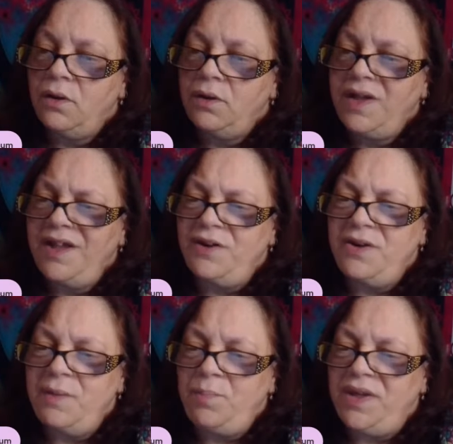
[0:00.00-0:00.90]
Yeah, you're
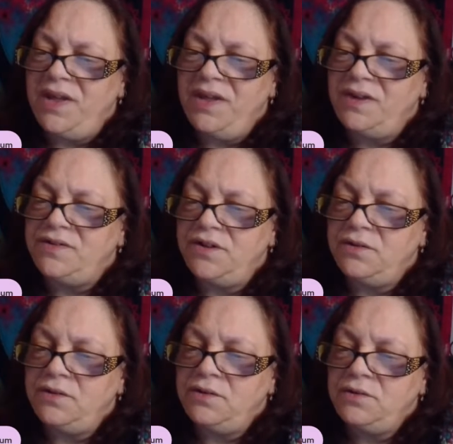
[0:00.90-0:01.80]
nitpicking each
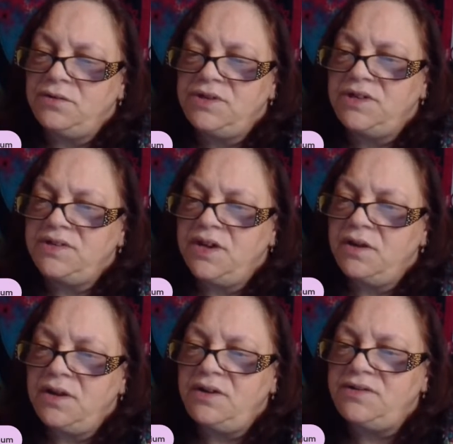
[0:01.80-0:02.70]
other,
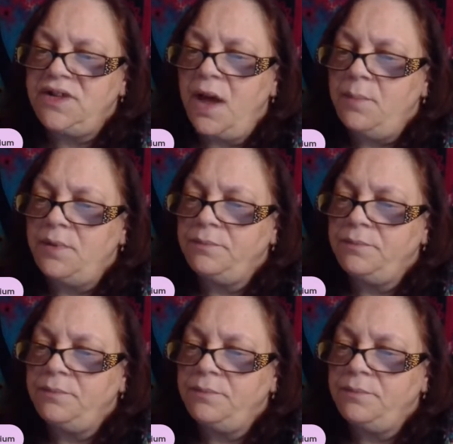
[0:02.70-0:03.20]
Jessica. It'll stop.